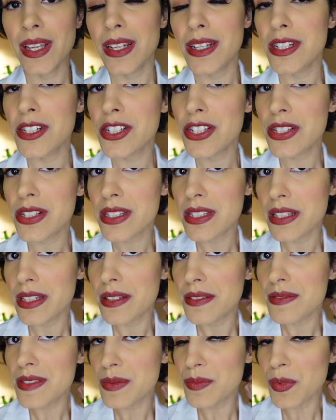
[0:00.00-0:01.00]
It just
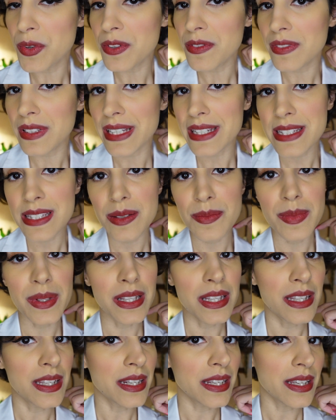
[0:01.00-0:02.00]
gives more
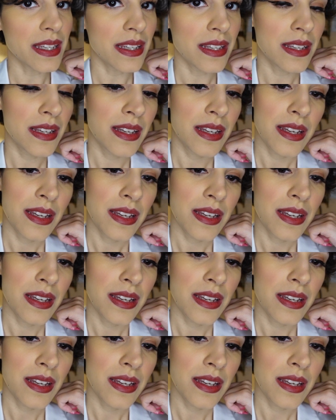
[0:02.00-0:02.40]
flexibility